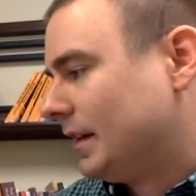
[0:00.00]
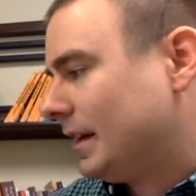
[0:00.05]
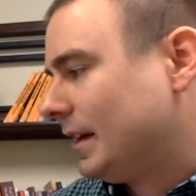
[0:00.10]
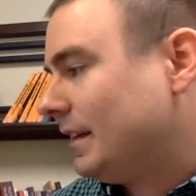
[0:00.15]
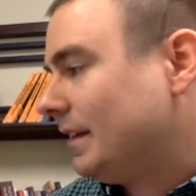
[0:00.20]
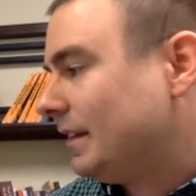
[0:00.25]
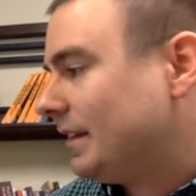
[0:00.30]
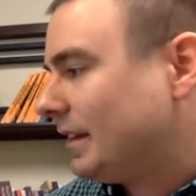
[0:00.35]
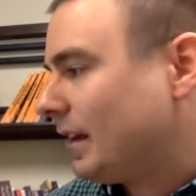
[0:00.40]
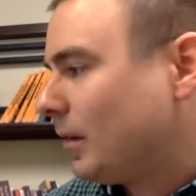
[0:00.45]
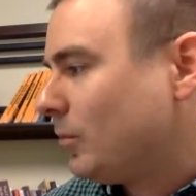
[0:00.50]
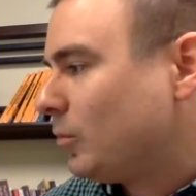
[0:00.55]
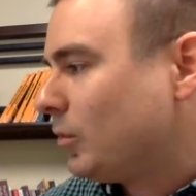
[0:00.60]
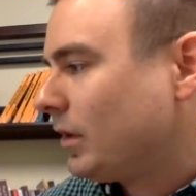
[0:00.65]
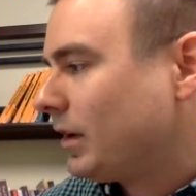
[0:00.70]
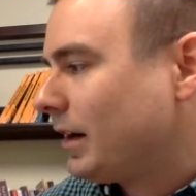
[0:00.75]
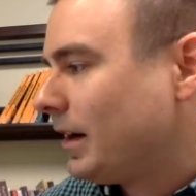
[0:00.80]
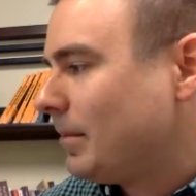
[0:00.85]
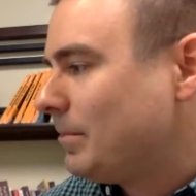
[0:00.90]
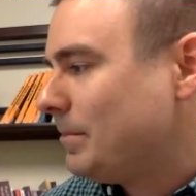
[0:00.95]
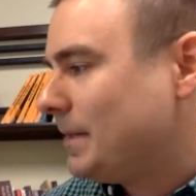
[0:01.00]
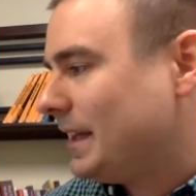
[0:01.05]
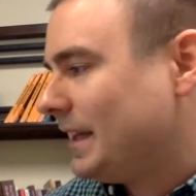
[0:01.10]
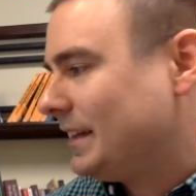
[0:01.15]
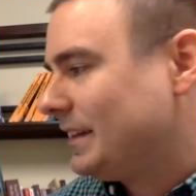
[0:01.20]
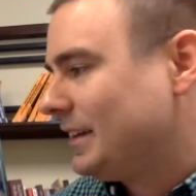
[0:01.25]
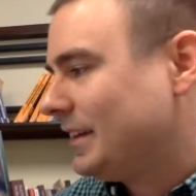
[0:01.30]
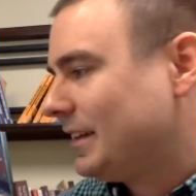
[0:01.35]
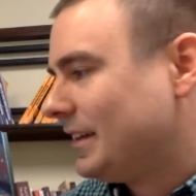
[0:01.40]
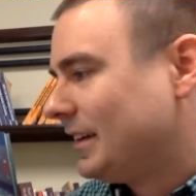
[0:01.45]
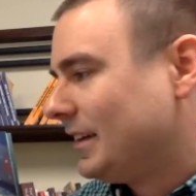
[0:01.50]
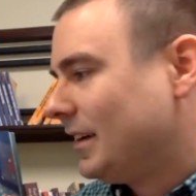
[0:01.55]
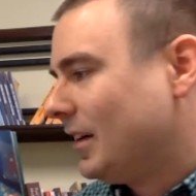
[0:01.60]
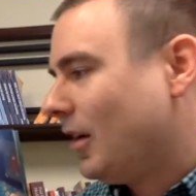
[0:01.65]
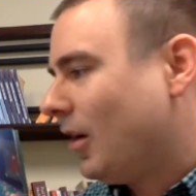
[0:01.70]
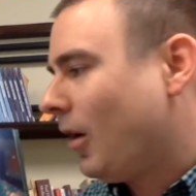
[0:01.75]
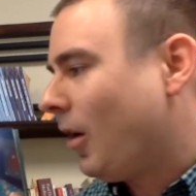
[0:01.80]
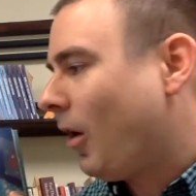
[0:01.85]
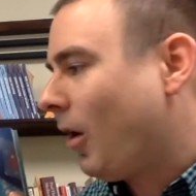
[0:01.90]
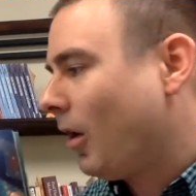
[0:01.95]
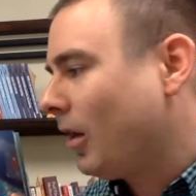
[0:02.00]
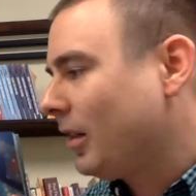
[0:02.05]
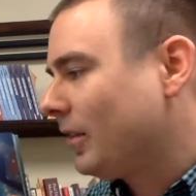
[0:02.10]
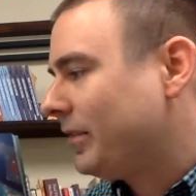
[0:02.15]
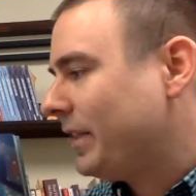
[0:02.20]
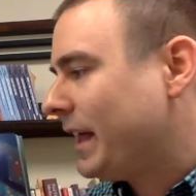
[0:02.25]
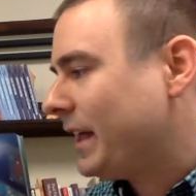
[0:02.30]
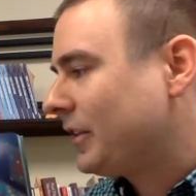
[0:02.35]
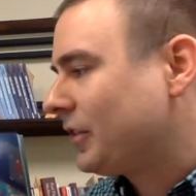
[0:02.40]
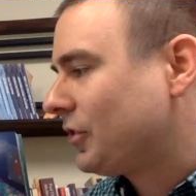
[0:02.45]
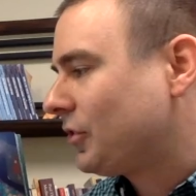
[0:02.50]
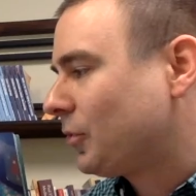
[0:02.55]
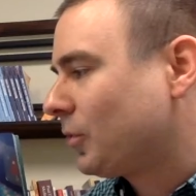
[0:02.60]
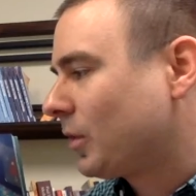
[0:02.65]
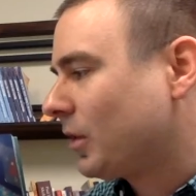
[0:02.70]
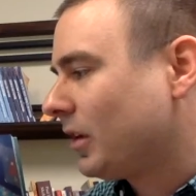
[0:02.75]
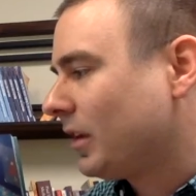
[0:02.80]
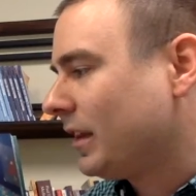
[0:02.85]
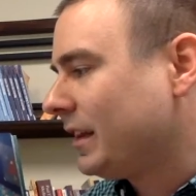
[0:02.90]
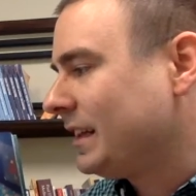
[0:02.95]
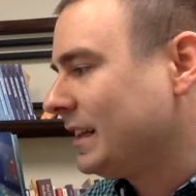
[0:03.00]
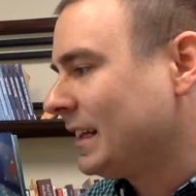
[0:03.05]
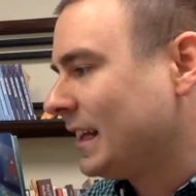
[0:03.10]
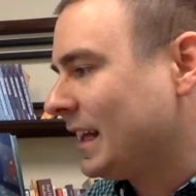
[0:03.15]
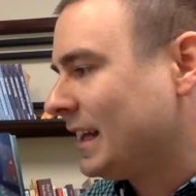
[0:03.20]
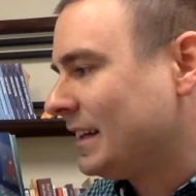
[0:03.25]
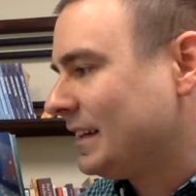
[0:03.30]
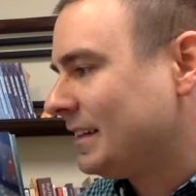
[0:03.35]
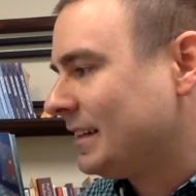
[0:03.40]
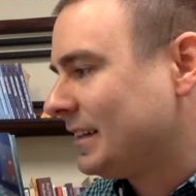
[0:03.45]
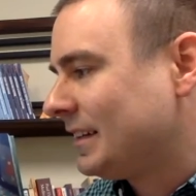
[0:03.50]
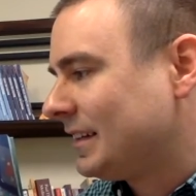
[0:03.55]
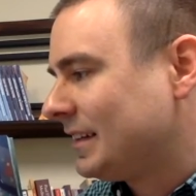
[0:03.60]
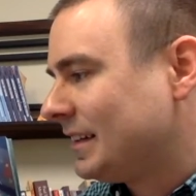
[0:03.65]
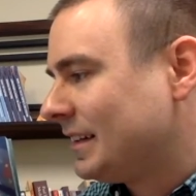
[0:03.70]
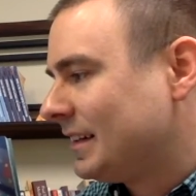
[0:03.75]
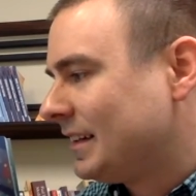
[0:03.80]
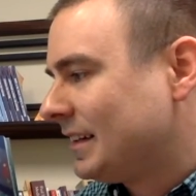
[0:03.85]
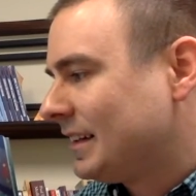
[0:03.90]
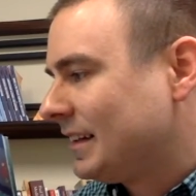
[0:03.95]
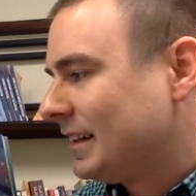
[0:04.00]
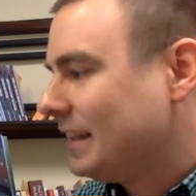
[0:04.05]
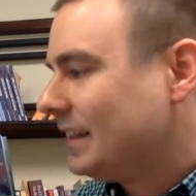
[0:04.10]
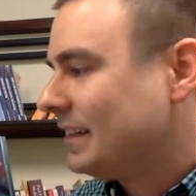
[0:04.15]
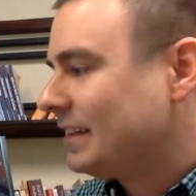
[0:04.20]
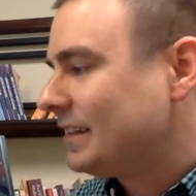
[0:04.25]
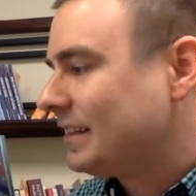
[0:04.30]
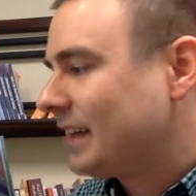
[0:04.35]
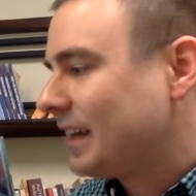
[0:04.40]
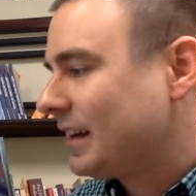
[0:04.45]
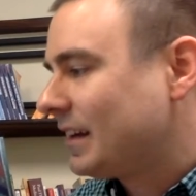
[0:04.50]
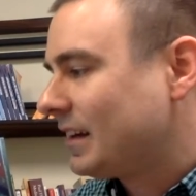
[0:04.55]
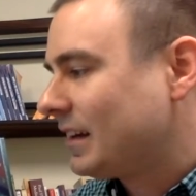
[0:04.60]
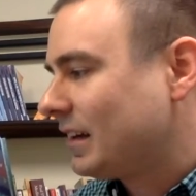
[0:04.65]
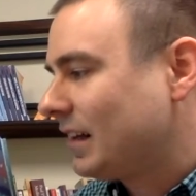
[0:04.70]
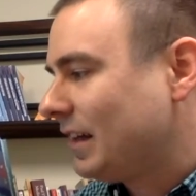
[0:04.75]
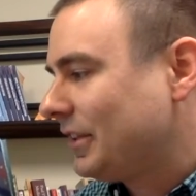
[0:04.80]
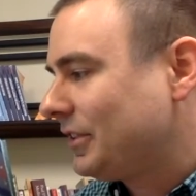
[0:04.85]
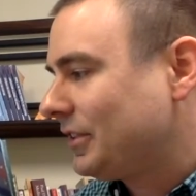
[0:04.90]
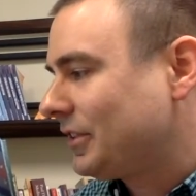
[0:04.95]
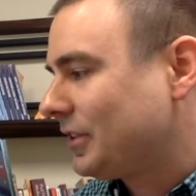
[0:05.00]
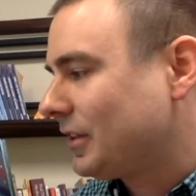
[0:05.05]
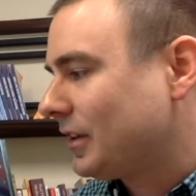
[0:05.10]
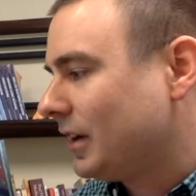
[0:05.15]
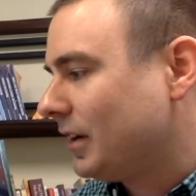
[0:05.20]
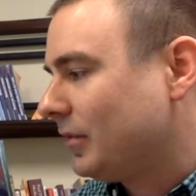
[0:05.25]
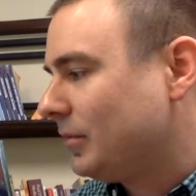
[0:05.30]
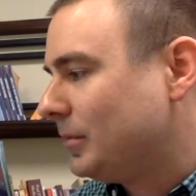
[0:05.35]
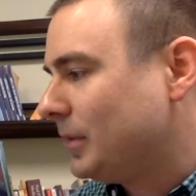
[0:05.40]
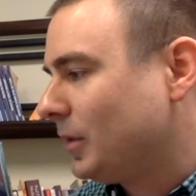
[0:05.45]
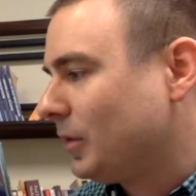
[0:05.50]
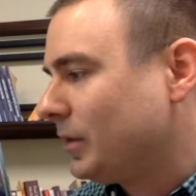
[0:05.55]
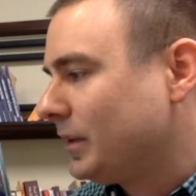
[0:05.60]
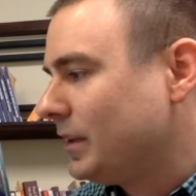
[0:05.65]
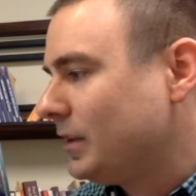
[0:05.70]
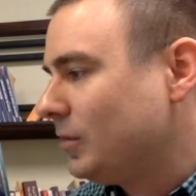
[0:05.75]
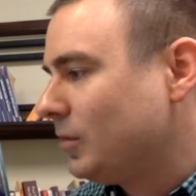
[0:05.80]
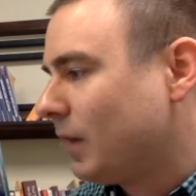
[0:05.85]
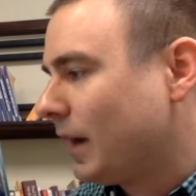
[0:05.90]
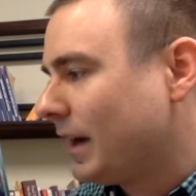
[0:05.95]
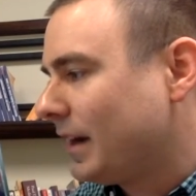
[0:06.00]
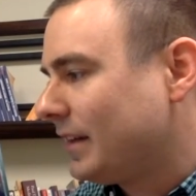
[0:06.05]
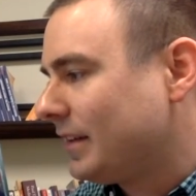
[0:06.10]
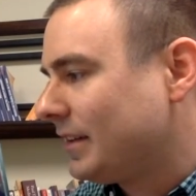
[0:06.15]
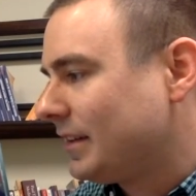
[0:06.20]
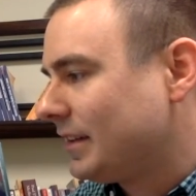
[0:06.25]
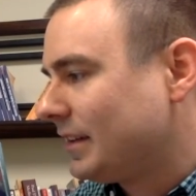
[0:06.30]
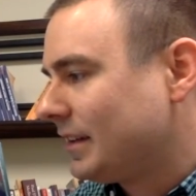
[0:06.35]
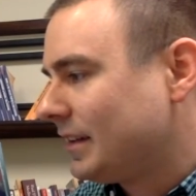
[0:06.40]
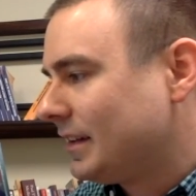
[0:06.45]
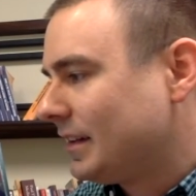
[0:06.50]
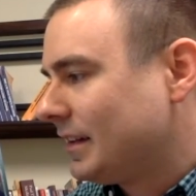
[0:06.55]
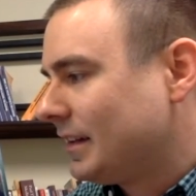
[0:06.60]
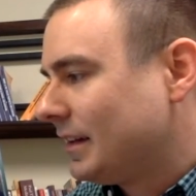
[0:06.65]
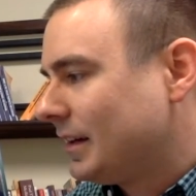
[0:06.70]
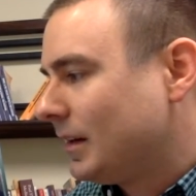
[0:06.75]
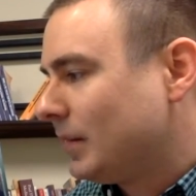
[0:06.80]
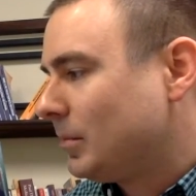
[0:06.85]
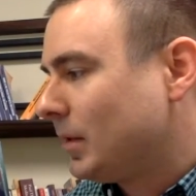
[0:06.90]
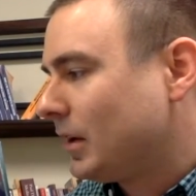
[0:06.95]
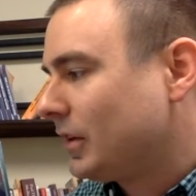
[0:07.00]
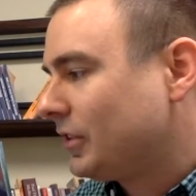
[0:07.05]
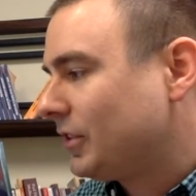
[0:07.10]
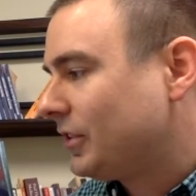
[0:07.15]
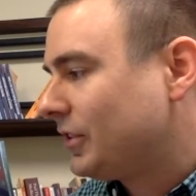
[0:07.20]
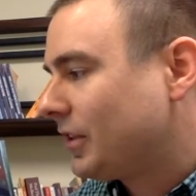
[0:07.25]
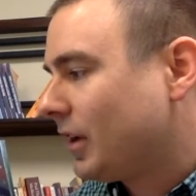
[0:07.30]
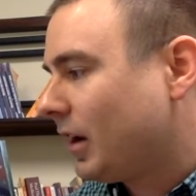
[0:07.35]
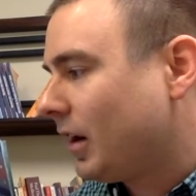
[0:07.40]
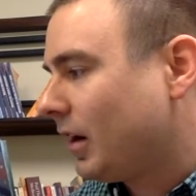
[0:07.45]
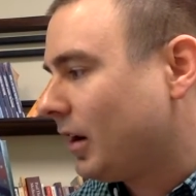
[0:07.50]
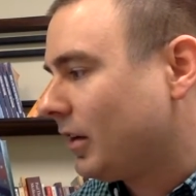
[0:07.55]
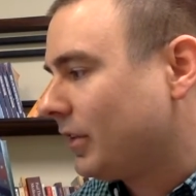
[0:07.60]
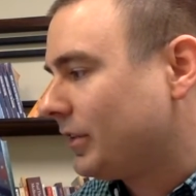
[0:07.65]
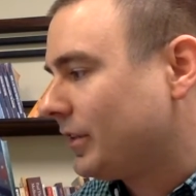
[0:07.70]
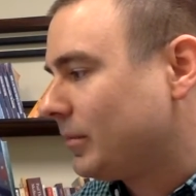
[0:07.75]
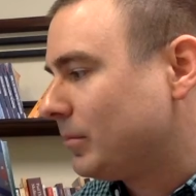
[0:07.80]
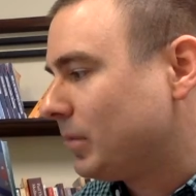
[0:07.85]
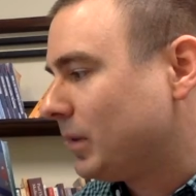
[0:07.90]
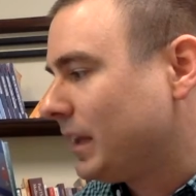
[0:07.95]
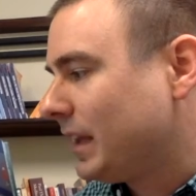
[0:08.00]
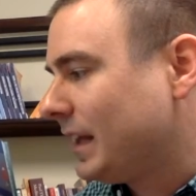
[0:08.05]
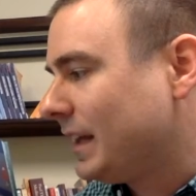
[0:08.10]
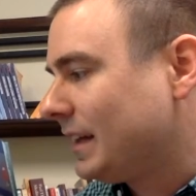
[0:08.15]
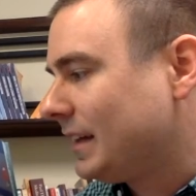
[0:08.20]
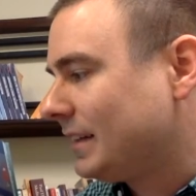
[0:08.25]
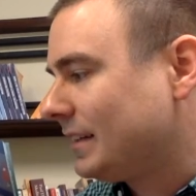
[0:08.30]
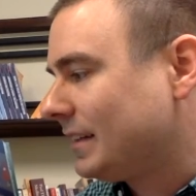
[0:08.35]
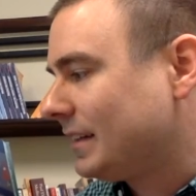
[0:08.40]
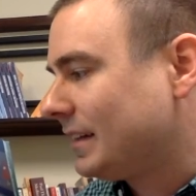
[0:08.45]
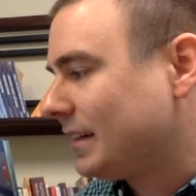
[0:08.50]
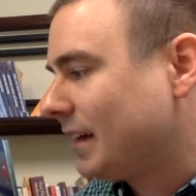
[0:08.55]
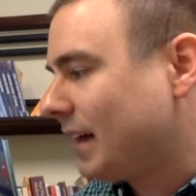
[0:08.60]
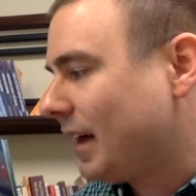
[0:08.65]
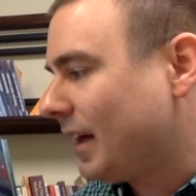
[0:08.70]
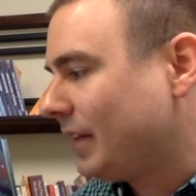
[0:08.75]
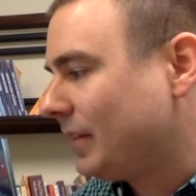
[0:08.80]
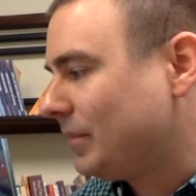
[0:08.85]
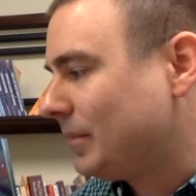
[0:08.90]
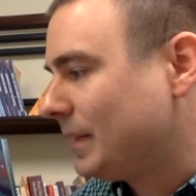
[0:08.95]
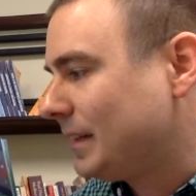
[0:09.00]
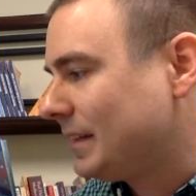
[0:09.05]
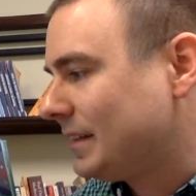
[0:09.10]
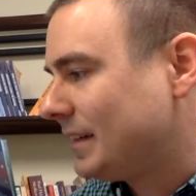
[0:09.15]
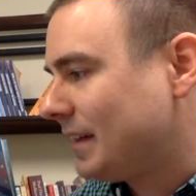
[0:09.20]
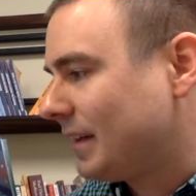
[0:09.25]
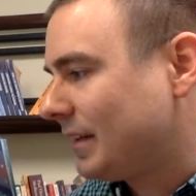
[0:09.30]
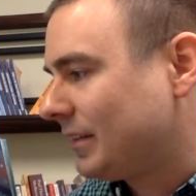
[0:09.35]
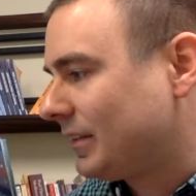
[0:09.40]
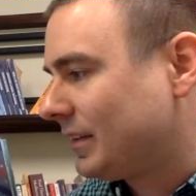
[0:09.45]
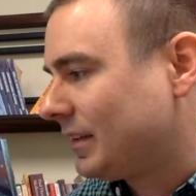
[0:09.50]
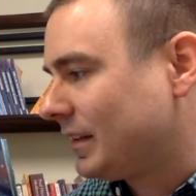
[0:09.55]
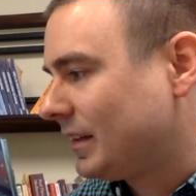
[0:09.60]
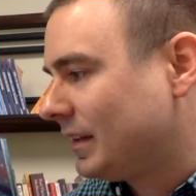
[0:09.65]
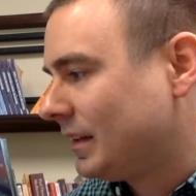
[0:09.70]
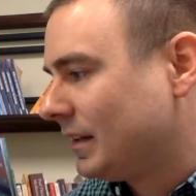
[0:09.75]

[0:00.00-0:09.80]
And somewhere amid all of that swirling light, inside a cluster of milky white, among stars and planets and cosmic dust,